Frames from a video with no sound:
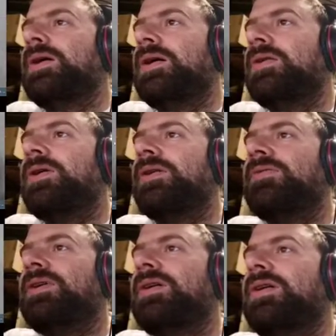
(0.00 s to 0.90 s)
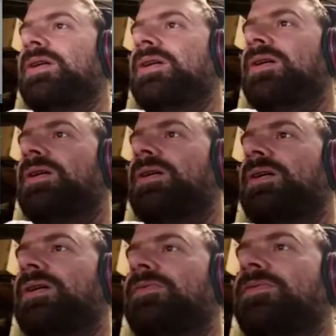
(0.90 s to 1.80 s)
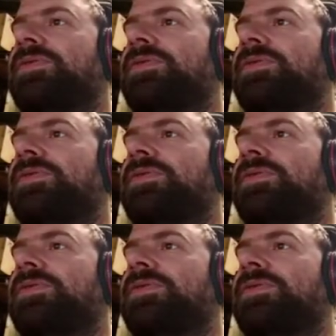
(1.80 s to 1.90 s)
All right, if